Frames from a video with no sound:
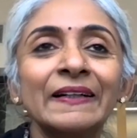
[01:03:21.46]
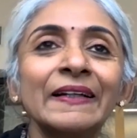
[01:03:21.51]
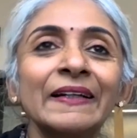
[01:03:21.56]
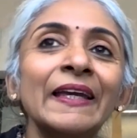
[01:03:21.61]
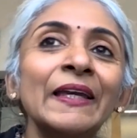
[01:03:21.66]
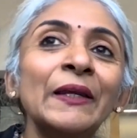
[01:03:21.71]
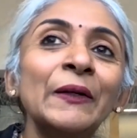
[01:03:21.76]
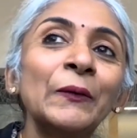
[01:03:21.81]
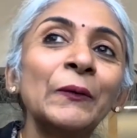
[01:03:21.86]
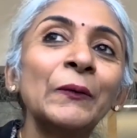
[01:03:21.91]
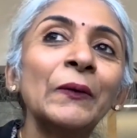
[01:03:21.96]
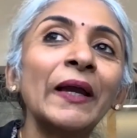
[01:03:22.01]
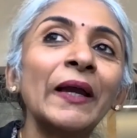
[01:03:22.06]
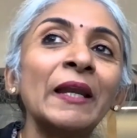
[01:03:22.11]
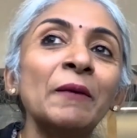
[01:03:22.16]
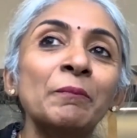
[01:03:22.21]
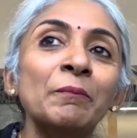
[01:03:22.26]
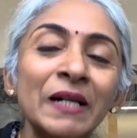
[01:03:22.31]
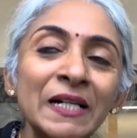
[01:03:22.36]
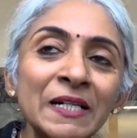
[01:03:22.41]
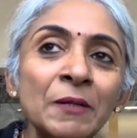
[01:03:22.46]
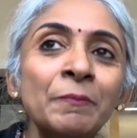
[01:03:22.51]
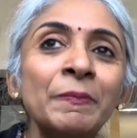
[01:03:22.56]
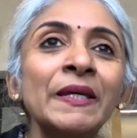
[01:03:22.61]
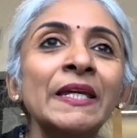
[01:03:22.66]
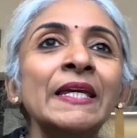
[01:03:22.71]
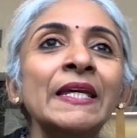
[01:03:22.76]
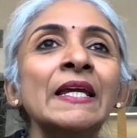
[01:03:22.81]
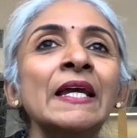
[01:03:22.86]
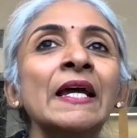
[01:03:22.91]
in
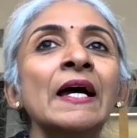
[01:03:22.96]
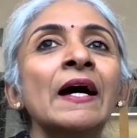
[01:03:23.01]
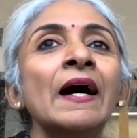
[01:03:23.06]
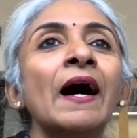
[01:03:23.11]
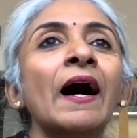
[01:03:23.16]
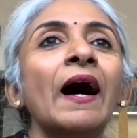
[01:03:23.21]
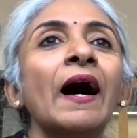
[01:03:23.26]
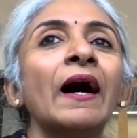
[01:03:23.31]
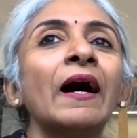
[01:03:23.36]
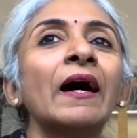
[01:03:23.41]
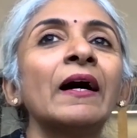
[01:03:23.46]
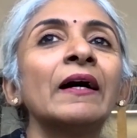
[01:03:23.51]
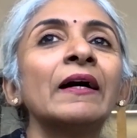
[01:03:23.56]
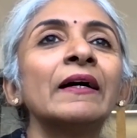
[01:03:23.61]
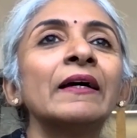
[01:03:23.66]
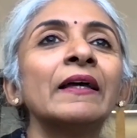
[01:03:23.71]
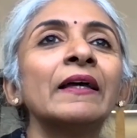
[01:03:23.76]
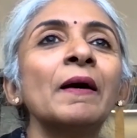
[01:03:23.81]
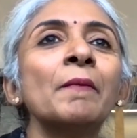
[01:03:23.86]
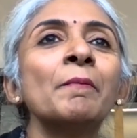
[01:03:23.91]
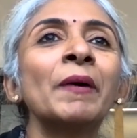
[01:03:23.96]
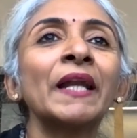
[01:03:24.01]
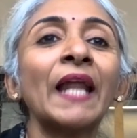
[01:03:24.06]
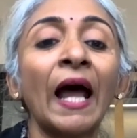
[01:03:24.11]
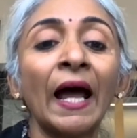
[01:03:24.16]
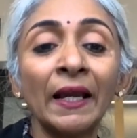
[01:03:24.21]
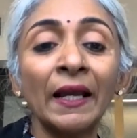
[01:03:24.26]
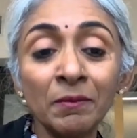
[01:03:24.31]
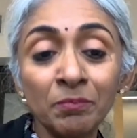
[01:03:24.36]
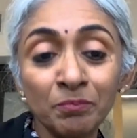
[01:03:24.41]
Burnaby. But
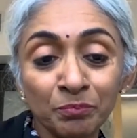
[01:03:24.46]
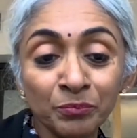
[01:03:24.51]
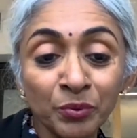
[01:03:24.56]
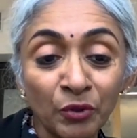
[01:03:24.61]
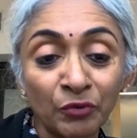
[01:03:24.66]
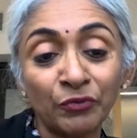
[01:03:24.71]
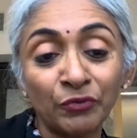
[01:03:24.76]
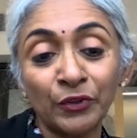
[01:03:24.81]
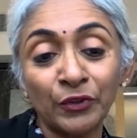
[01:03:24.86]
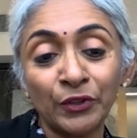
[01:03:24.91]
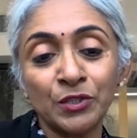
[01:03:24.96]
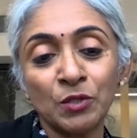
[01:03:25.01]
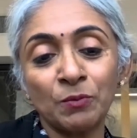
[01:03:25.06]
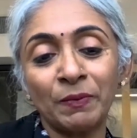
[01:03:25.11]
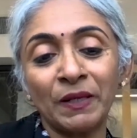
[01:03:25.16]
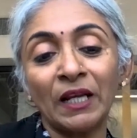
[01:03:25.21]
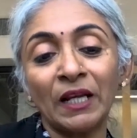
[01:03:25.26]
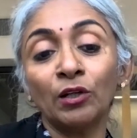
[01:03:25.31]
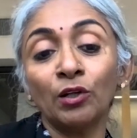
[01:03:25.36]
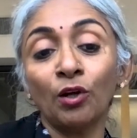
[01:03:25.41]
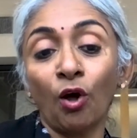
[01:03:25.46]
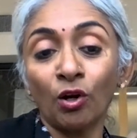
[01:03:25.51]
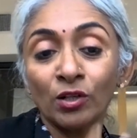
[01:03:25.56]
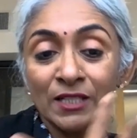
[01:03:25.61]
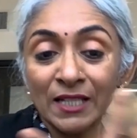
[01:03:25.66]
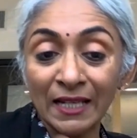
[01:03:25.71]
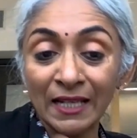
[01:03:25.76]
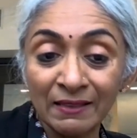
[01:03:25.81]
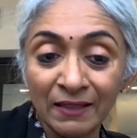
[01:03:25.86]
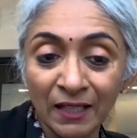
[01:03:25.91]
I prefer to be a lot
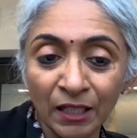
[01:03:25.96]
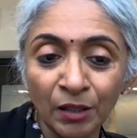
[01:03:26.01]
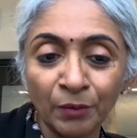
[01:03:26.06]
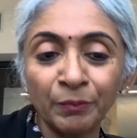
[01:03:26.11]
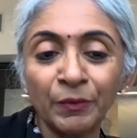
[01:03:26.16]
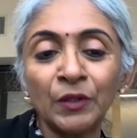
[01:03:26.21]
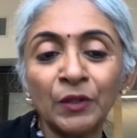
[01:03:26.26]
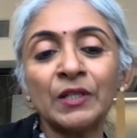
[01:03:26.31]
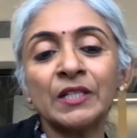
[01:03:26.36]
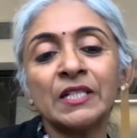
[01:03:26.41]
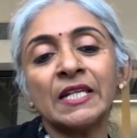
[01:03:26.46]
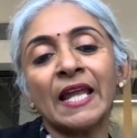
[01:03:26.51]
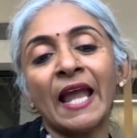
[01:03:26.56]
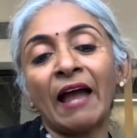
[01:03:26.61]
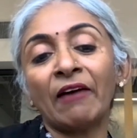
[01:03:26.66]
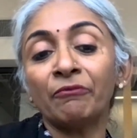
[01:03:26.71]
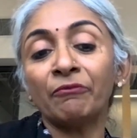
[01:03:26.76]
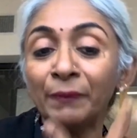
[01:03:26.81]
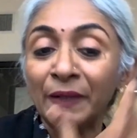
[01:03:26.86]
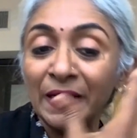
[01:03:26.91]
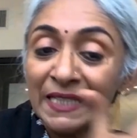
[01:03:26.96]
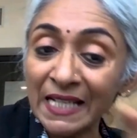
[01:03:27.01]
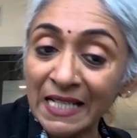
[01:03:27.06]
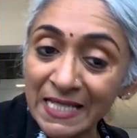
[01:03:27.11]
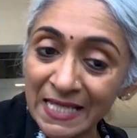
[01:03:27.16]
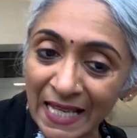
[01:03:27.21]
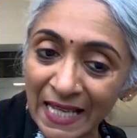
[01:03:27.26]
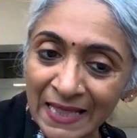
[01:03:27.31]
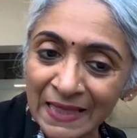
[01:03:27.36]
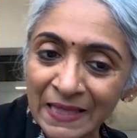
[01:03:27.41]
in the community, have
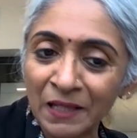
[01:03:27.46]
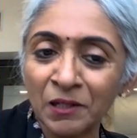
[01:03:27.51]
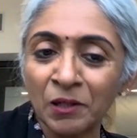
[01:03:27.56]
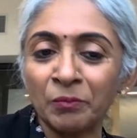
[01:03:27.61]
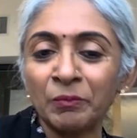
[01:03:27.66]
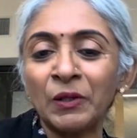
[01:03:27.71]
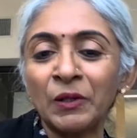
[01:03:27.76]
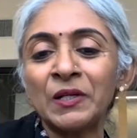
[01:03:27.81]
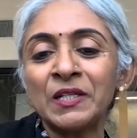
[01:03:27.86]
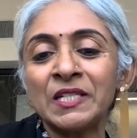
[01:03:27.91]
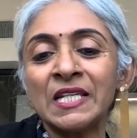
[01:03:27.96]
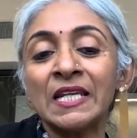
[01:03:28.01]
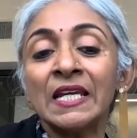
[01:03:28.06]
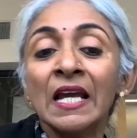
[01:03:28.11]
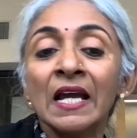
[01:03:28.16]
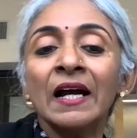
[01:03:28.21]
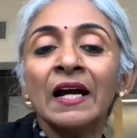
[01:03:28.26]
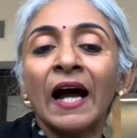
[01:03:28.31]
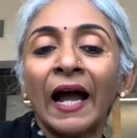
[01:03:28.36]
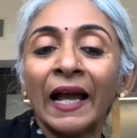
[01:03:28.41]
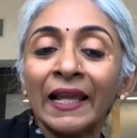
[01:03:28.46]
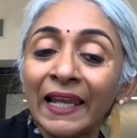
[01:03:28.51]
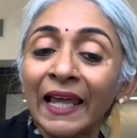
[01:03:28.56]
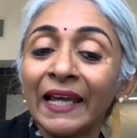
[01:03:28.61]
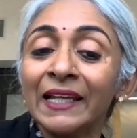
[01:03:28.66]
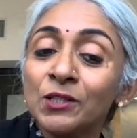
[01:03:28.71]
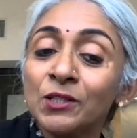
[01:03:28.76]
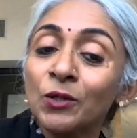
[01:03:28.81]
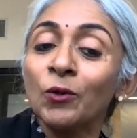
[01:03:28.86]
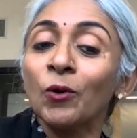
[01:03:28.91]
meetings in the community. I
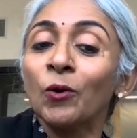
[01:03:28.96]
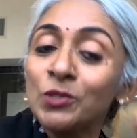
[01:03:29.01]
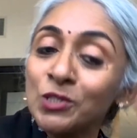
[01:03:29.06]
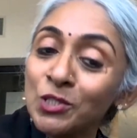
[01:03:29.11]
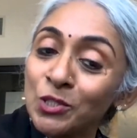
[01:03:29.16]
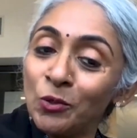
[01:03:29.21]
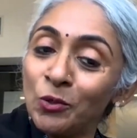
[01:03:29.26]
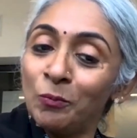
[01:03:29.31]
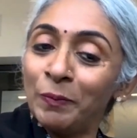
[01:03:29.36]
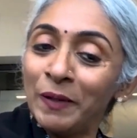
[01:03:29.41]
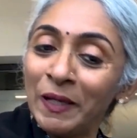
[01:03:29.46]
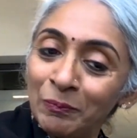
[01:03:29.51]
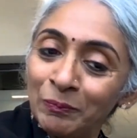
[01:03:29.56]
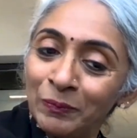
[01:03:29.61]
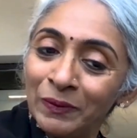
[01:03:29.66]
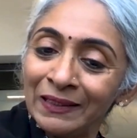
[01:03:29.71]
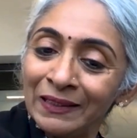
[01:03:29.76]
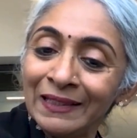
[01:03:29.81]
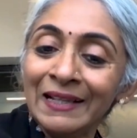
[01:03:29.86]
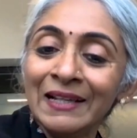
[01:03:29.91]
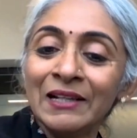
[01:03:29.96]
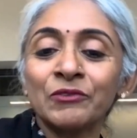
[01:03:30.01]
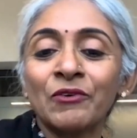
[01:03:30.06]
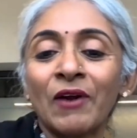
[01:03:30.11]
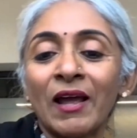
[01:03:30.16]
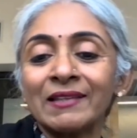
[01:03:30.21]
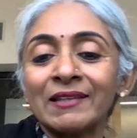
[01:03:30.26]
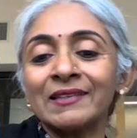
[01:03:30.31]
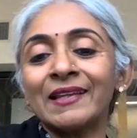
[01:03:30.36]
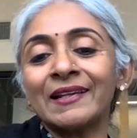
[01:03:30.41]
like to go to people
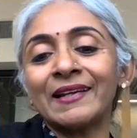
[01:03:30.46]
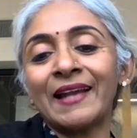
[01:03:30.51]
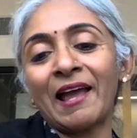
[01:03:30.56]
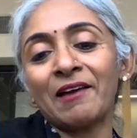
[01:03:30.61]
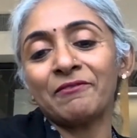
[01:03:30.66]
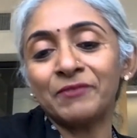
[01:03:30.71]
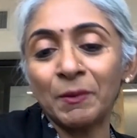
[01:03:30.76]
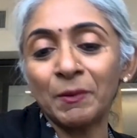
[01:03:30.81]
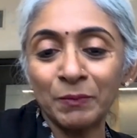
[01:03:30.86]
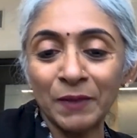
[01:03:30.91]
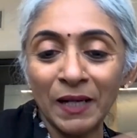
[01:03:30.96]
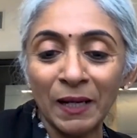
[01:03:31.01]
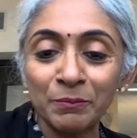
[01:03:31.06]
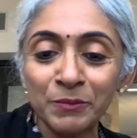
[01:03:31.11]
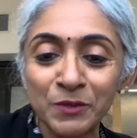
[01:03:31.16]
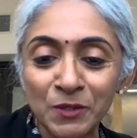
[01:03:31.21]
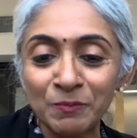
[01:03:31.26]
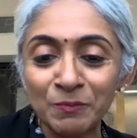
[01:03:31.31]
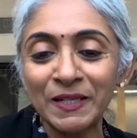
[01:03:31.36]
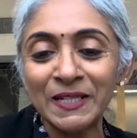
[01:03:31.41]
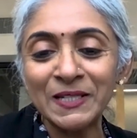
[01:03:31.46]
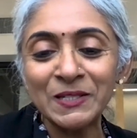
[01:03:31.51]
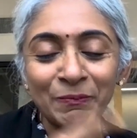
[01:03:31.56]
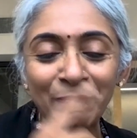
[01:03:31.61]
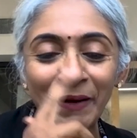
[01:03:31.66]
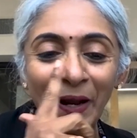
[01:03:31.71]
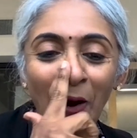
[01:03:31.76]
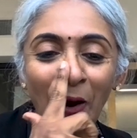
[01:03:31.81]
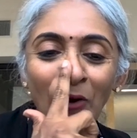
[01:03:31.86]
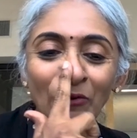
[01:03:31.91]
rather than have them come to me to
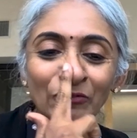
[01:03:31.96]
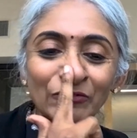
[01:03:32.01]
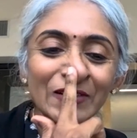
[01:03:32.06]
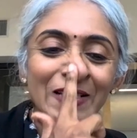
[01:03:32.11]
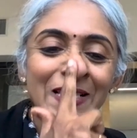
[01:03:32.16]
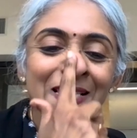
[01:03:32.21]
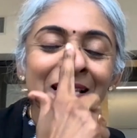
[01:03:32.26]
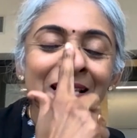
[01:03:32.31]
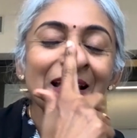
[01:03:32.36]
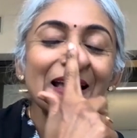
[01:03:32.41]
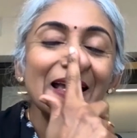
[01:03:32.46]
my office.